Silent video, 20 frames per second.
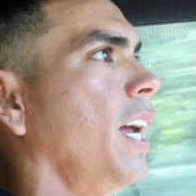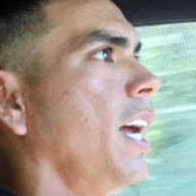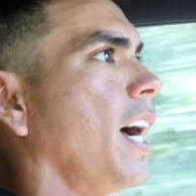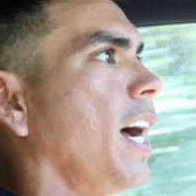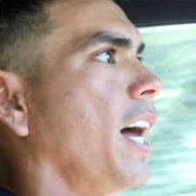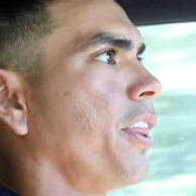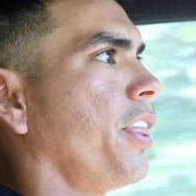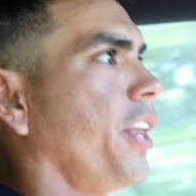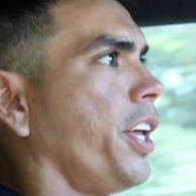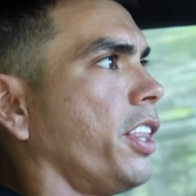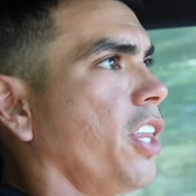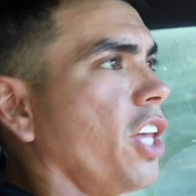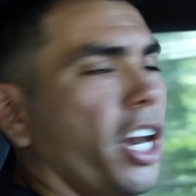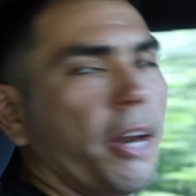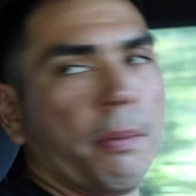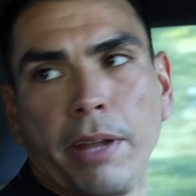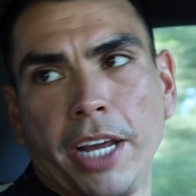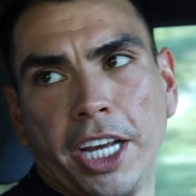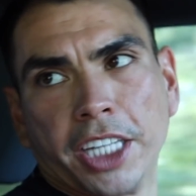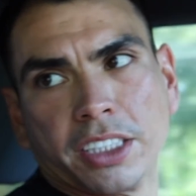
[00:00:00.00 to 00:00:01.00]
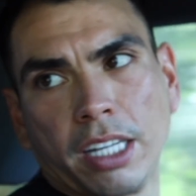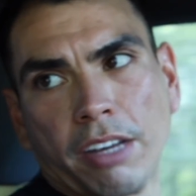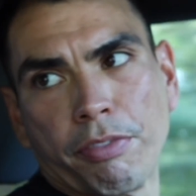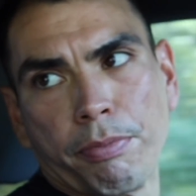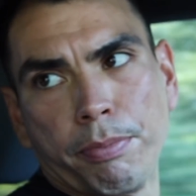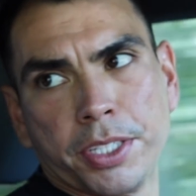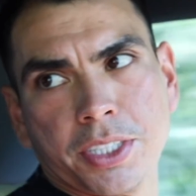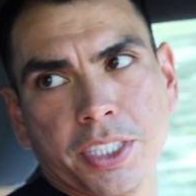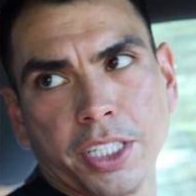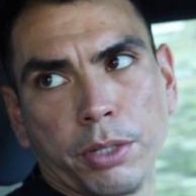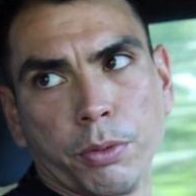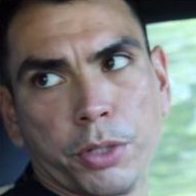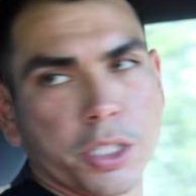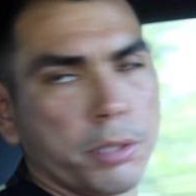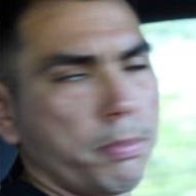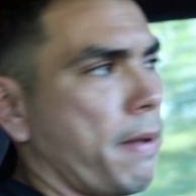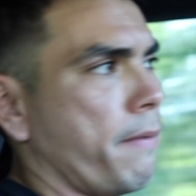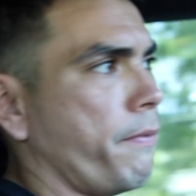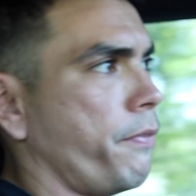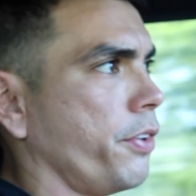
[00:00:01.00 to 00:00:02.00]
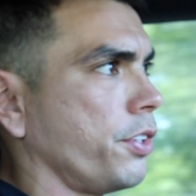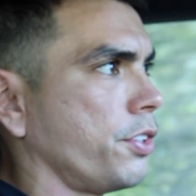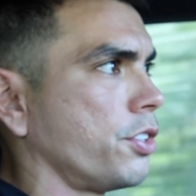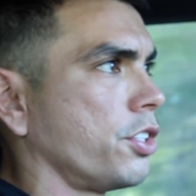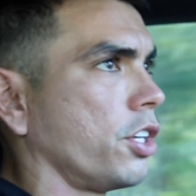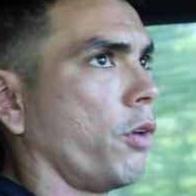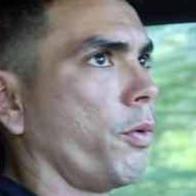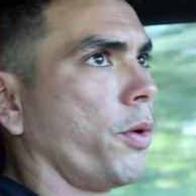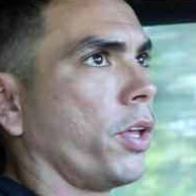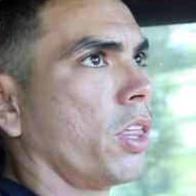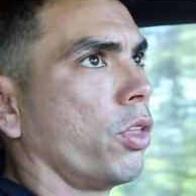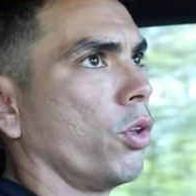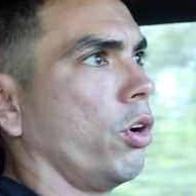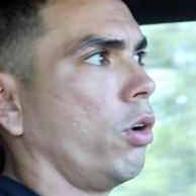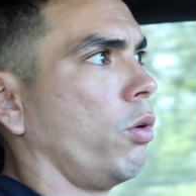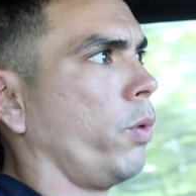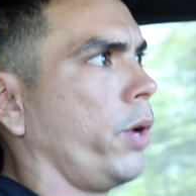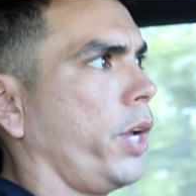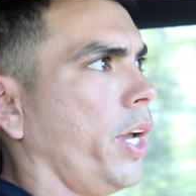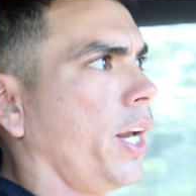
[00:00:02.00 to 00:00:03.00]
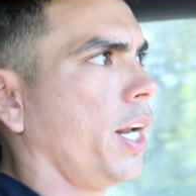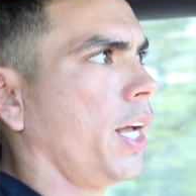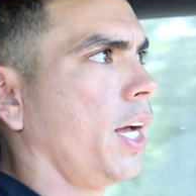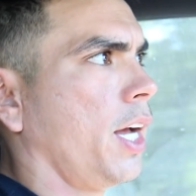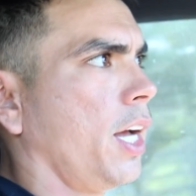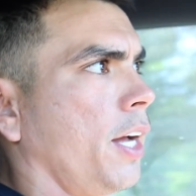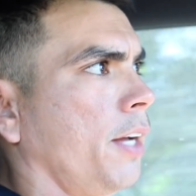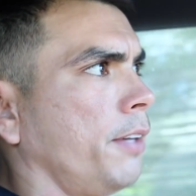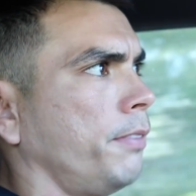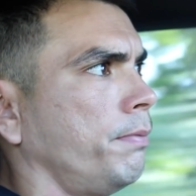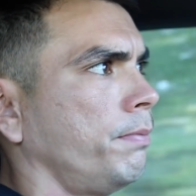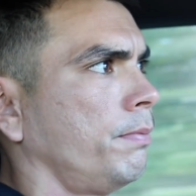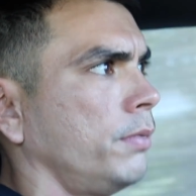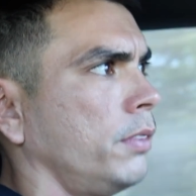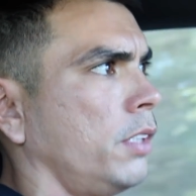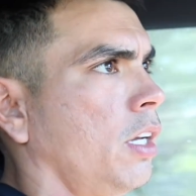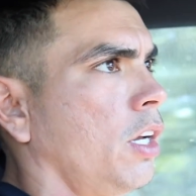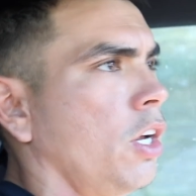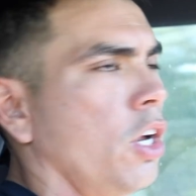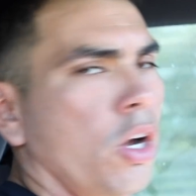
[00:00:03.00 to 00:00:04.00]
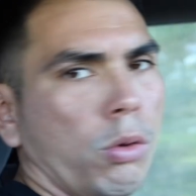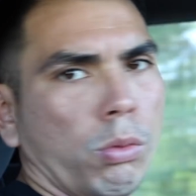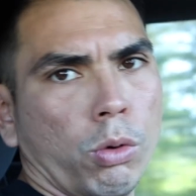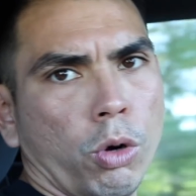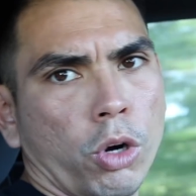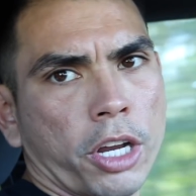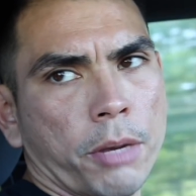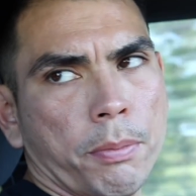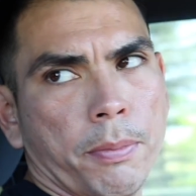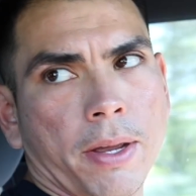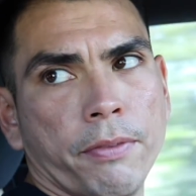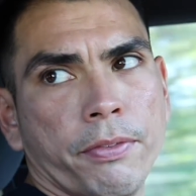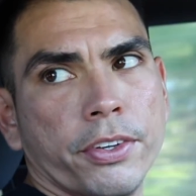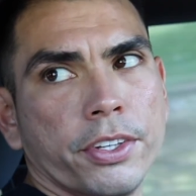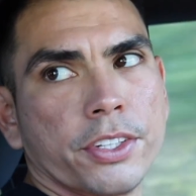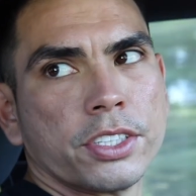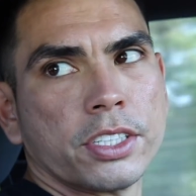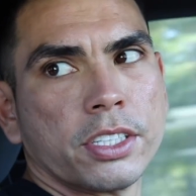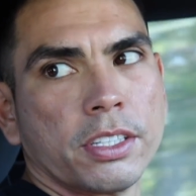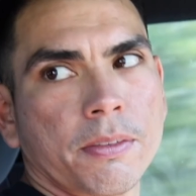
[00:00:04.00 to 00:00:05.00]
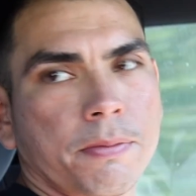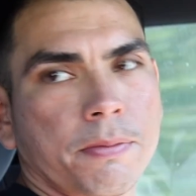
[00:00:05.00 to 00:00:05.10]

I think the only place left missing was Memphis, so we thought we'd walk in Memphis.